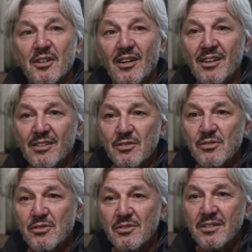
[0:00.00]

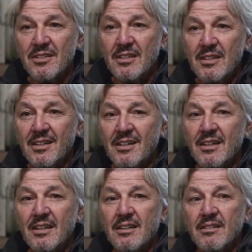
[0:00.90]
cars,
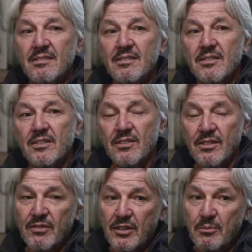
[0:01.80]

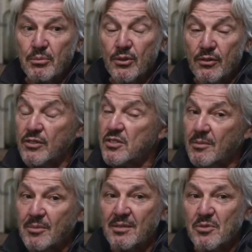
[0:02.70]
they're very beautiful.
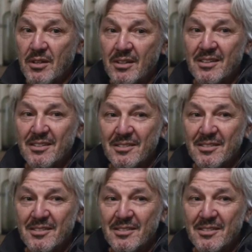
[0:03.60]
Sometimes they